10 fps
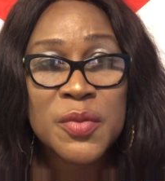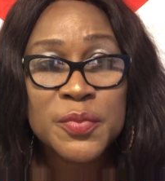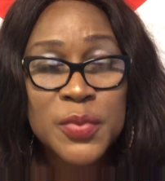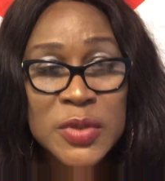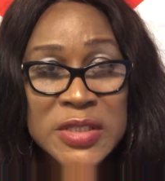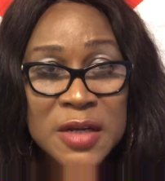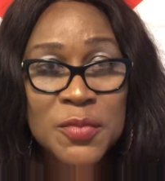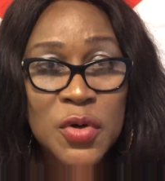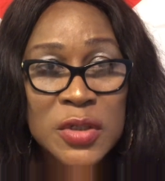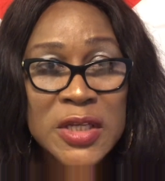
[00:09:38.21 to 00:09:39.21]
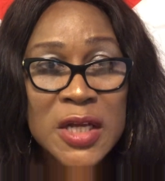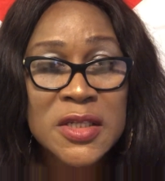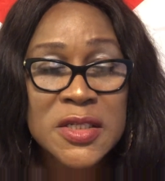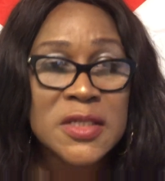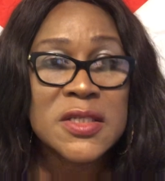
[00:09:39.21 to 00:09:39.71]
put them under
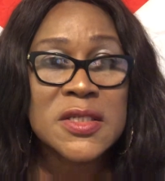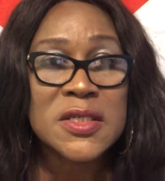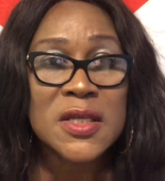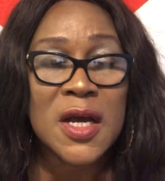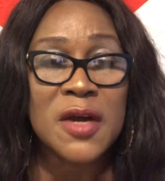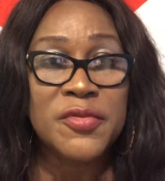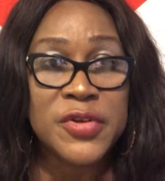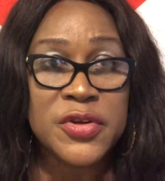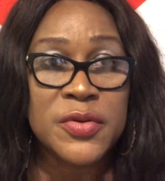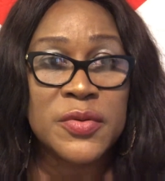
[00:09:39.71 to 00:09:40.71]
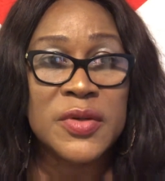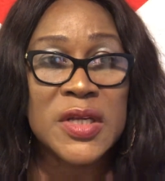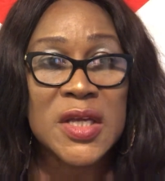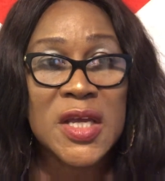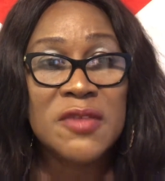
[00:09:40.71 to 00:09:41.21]
this video.
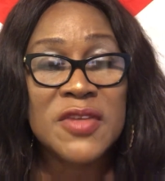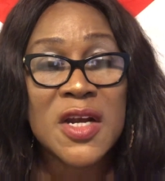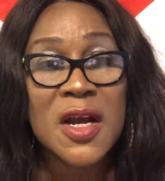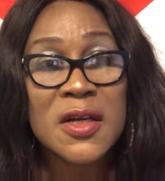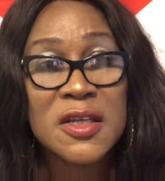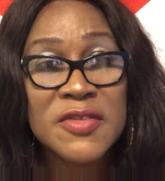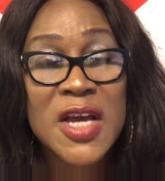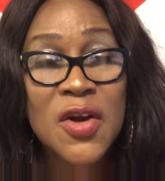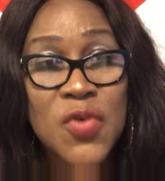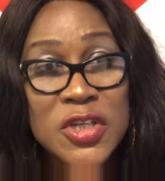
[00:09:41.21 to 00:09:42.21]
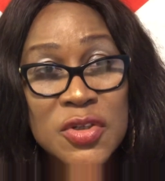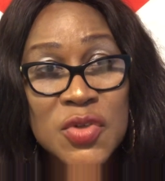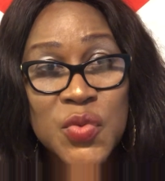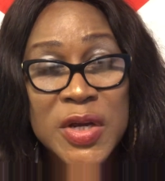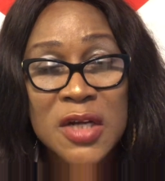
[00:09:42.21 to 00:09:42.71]
If there are questions
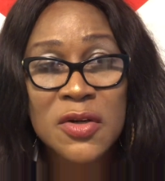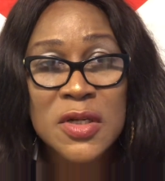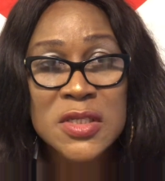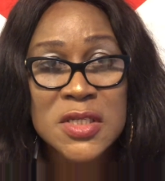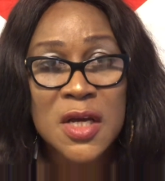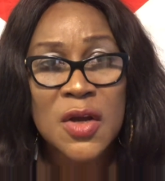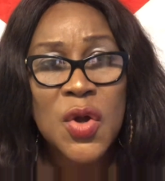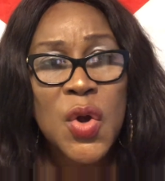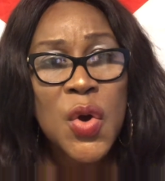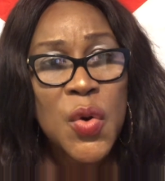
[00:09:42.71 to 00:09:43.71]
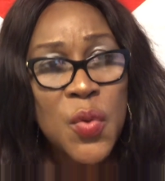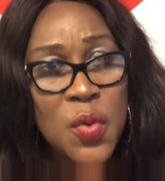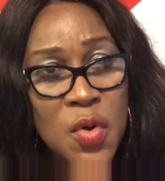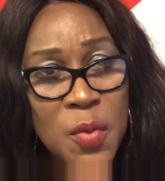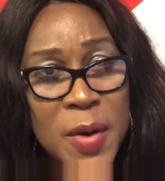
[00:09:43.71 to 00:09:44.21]
we cannot answer, we'll
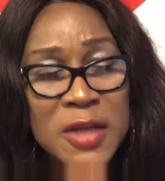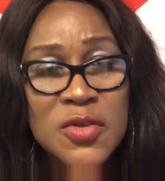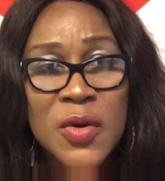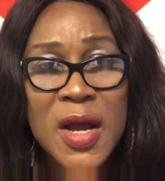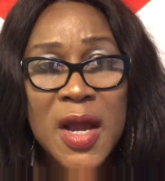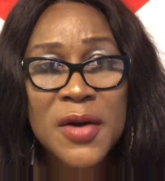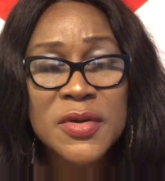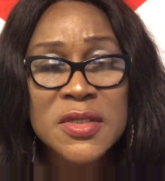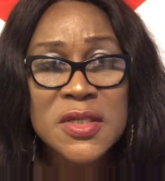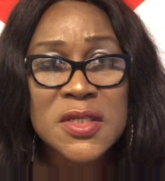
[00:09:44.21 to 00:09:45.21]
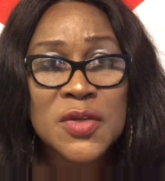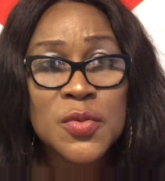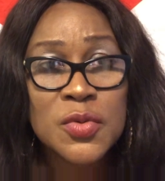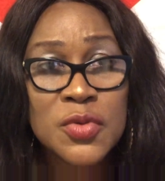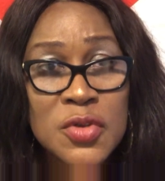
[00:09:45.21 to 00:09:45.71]
go back to IROCC,
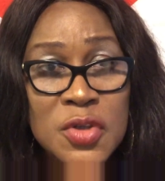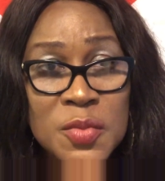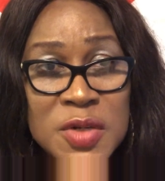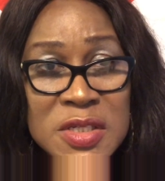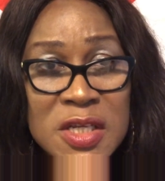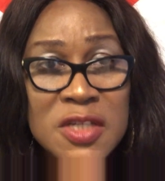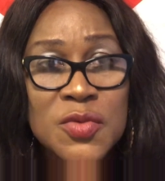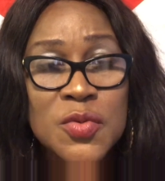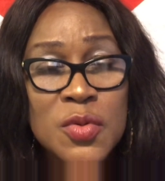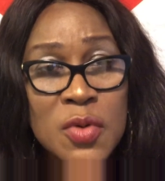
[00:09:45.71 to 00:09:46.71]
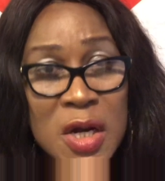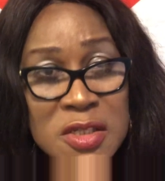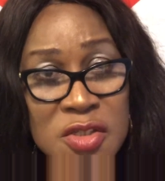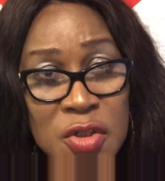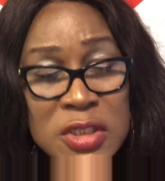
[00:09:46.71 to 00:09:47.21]
we'll do some research, we'll go and
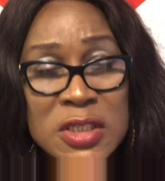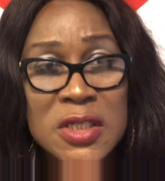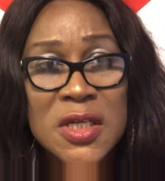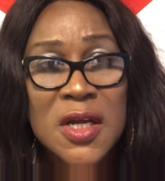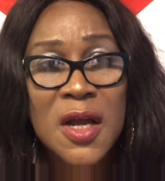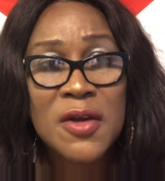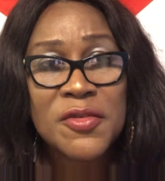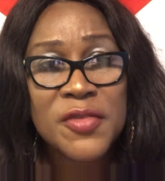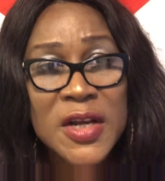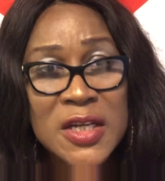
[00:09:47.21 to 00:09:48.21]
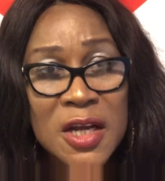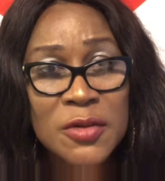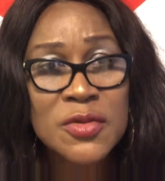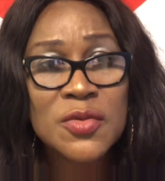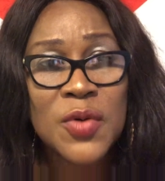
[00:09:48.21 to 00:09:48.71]
study, find
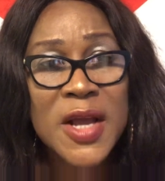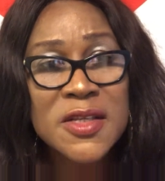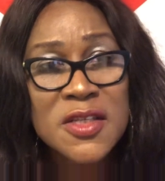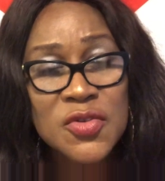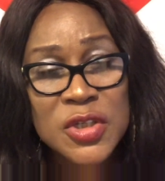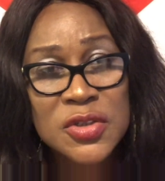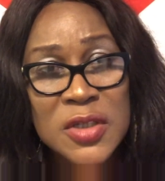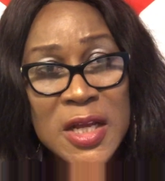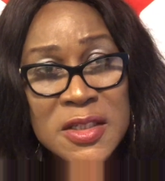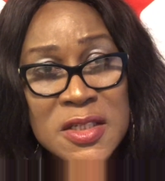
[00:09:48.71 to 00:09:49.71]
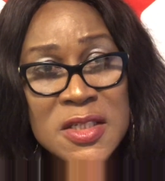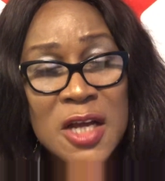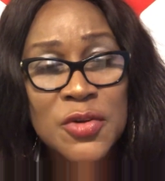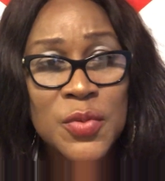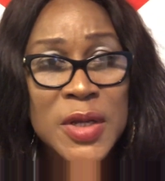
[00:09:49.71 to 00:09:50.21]
out, why is this question like this? How
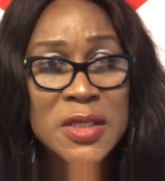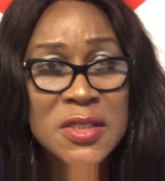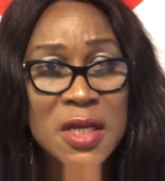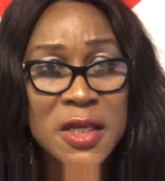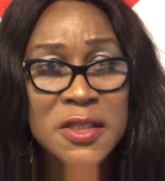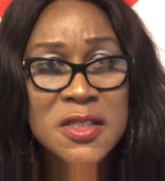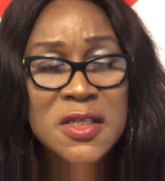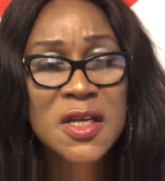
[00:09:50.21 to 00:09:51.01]
do we answer it?